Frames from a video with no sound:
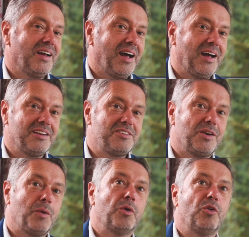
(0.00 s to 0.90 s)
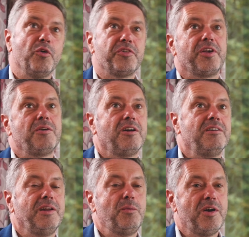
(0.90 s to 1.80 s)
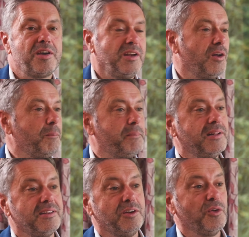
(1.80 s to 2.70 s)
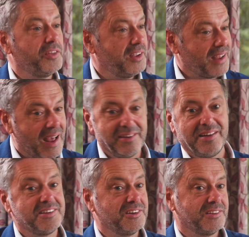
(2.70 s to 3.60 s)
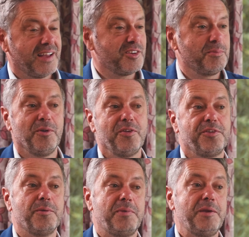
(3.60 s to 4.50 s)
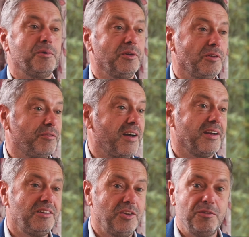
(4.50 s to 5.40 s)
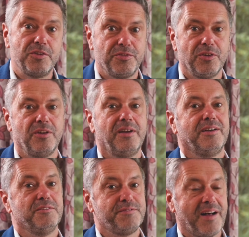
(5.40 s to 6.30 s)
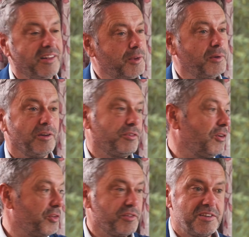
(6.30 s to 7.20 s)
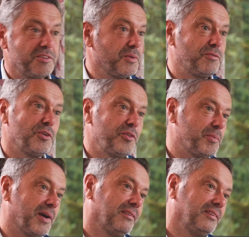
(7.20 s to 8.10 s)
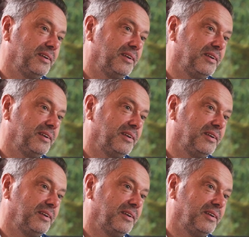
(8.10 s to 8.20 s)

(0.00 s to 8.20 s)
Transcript: And we're also currently working on building all the analytical dashboards that people will find useful and valuable for all the reasons we've talked about.